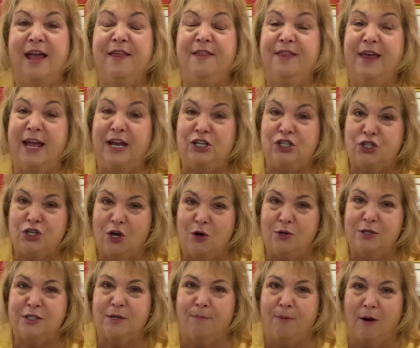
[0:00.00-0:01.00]
They
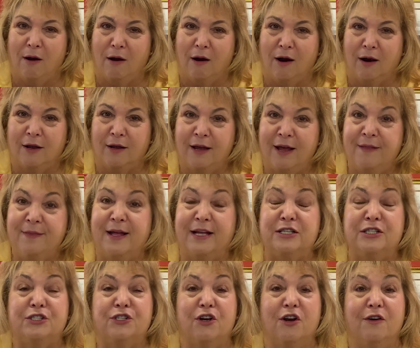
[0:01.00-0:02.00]
chose a park that
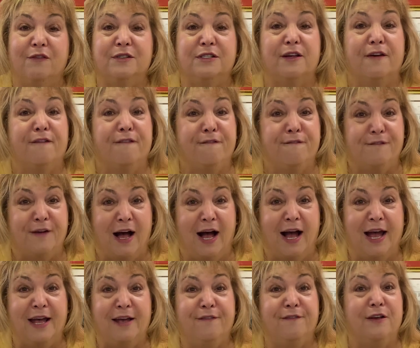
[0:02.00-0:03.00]
serves
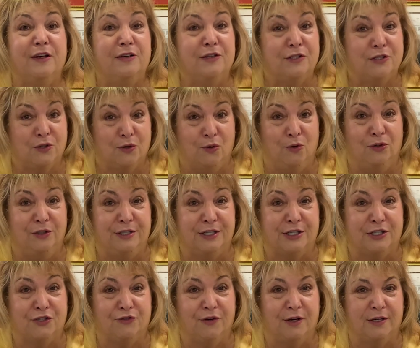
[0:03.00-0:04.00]
five school
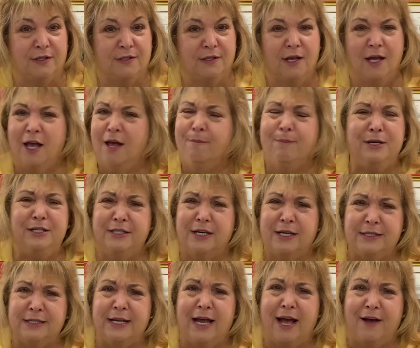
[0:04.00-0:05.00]
districts, but
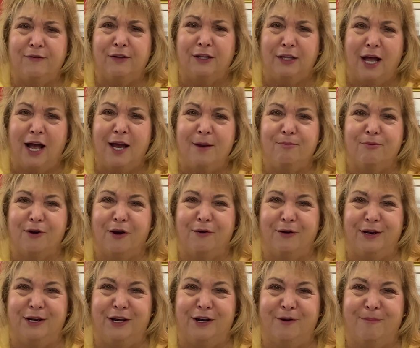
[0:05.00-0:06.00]
doesn't have a
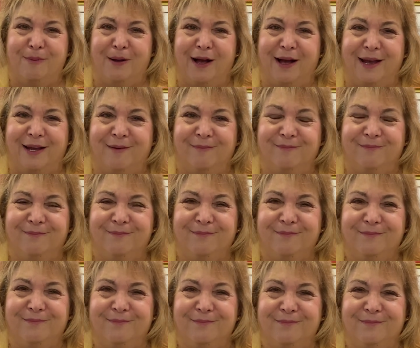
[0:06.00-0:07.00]
library nearby.
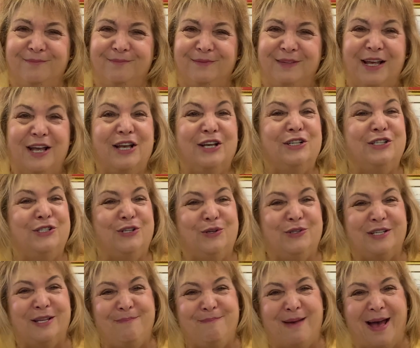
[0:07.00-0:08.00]

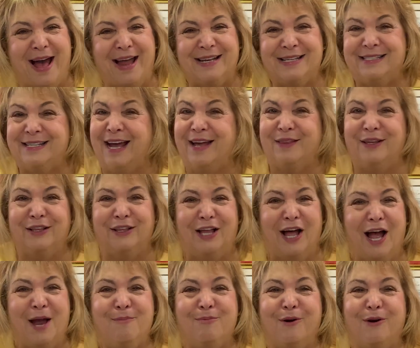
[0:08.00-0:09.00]
Susan Mattis had the
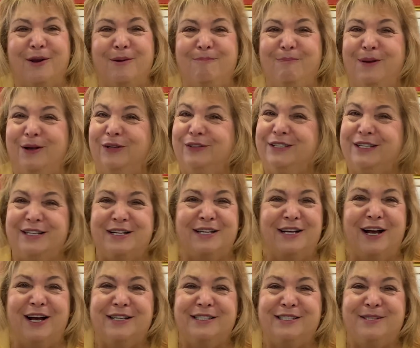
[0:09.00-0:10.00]
library built and
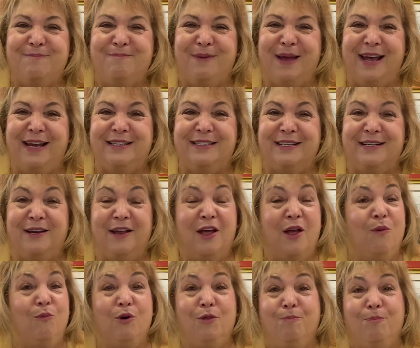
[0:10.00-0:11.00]
custom painted
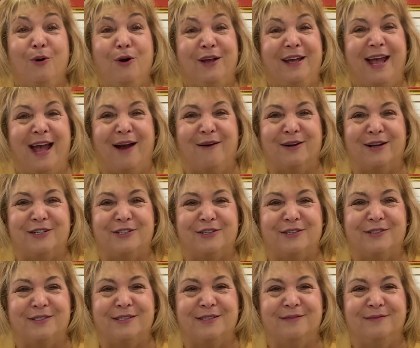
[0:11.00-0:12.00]
with book
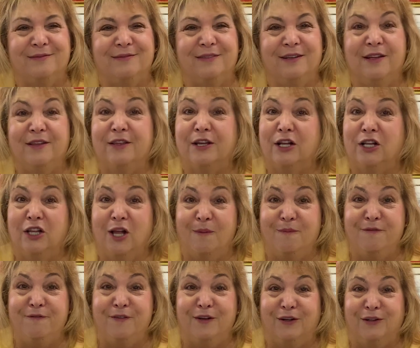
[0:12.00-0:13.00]
characters. The
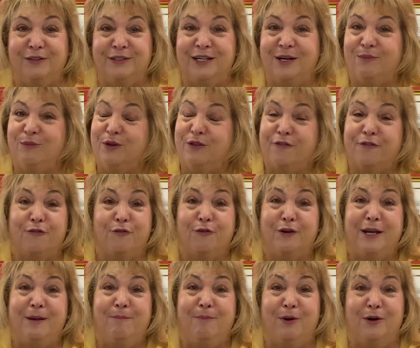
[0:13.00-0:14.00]
club filled it with
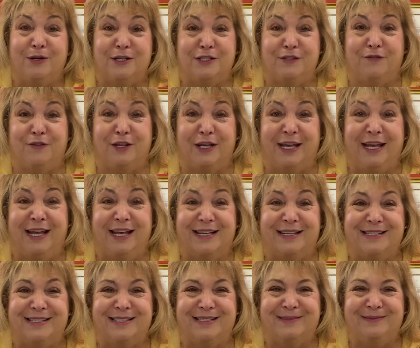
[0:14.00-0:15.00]
free books for the
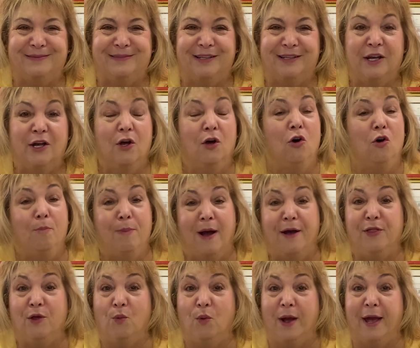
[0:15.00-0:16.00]
kids, who, by
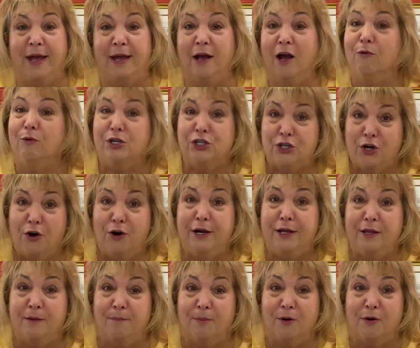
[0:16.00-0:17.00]
the way, are returning
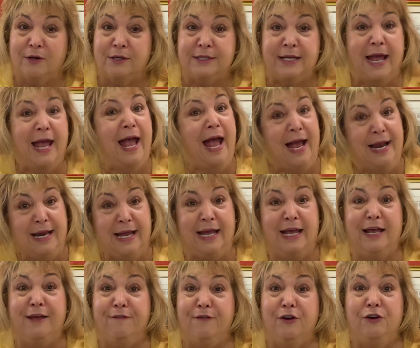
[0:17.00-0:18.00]
the books and
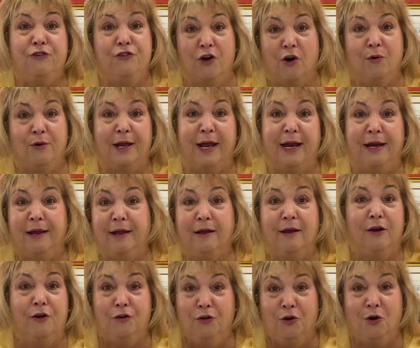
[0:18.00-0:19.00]
even
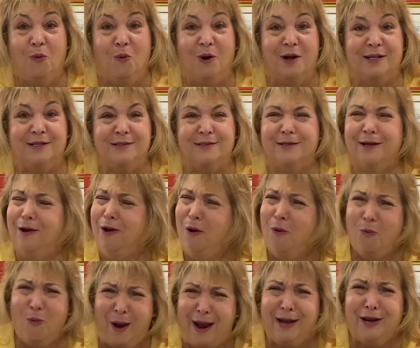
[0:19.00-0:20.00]
donating new ones.
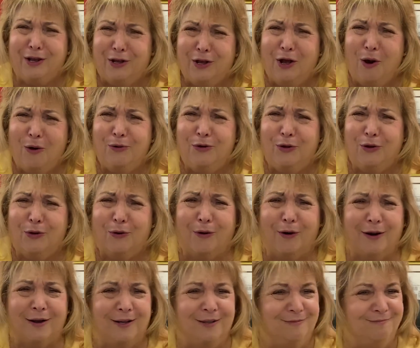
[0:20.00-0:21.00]
Way to go, New
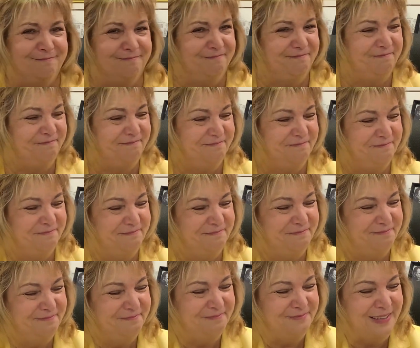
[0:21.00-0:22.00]
York.
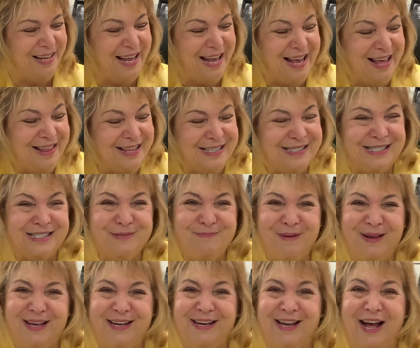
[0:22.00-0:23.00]
This has
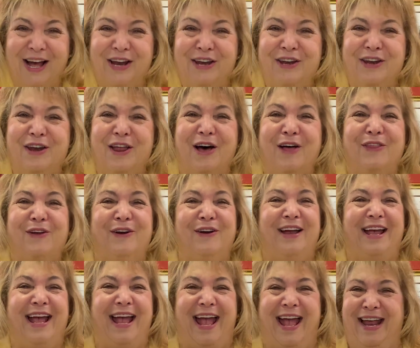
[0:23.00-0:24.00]
been
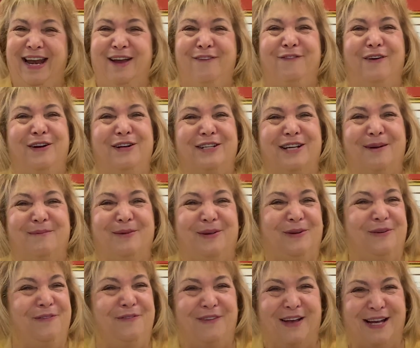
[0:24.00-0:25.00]
another
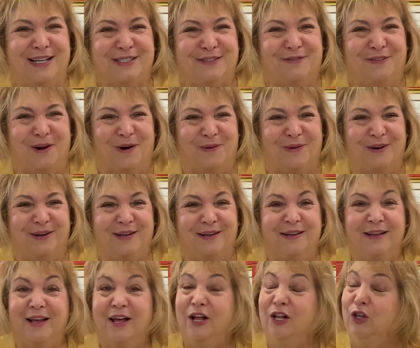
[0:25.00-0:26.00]
NFRW Fast Forward.
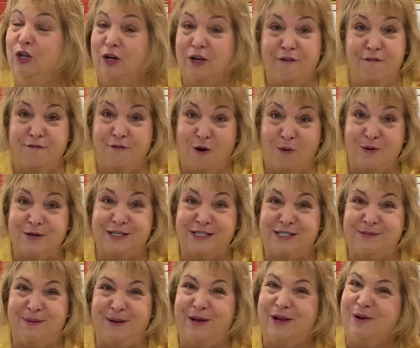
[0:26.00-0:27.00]
Looking forward to
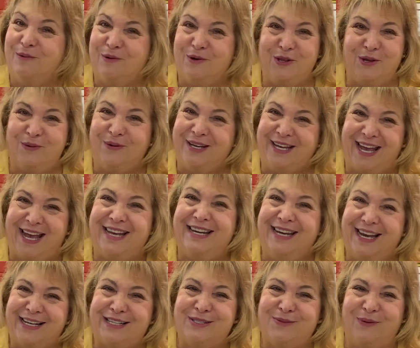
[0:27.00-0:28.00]
speaking with you again
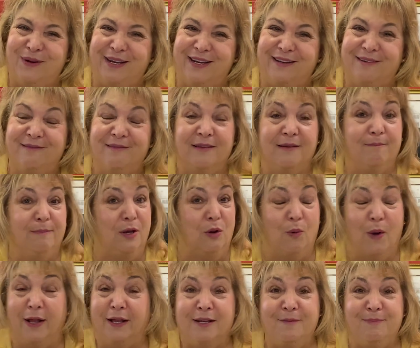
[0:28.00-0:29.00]
next week. Be
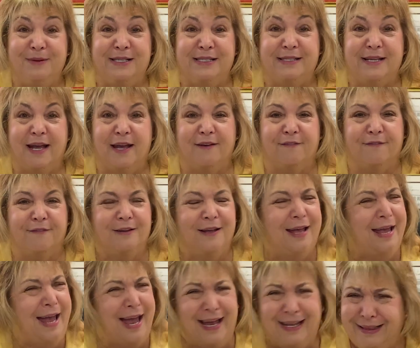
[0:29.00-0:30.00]
well and be safe,
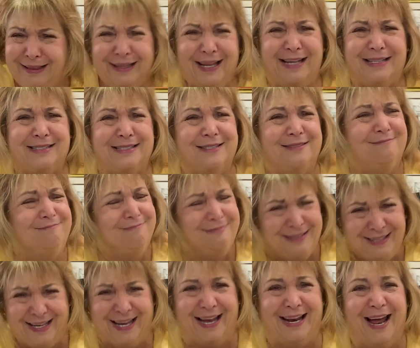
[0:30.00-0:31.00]
and let's
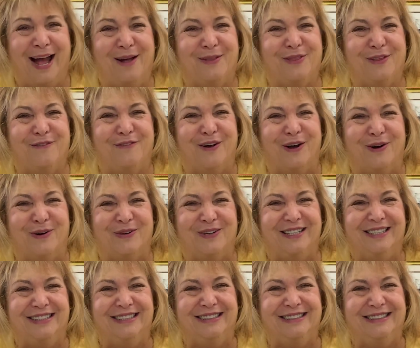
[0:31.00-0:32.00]
get out the vote.